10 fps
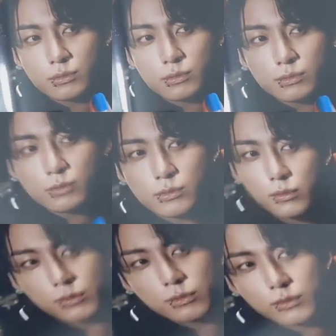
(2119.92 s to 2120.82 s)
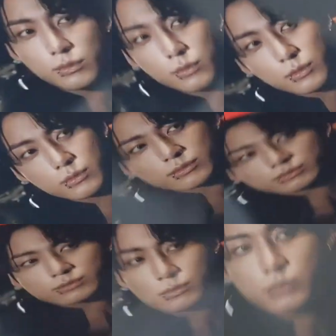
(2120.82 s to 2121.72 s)
I mean? So yeah, this
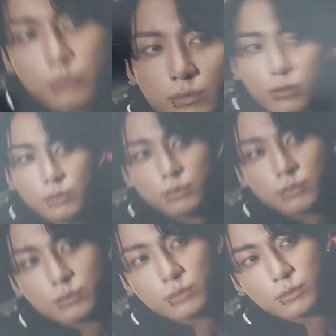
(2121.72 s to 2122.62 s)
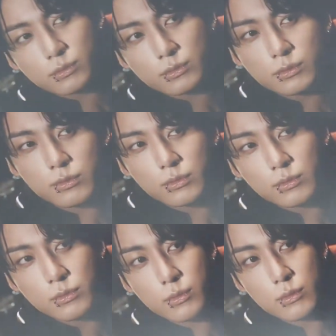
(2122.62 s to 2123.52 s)
is JK's Dazed
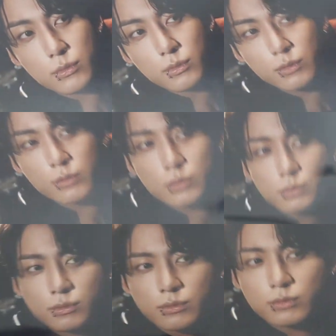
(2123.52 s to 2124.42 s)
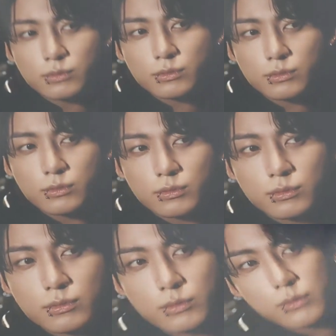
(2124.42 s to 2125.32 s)
magazine cover,
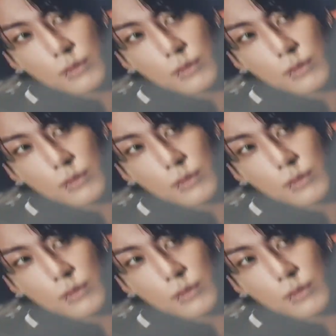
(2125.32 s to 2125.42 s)
absolutely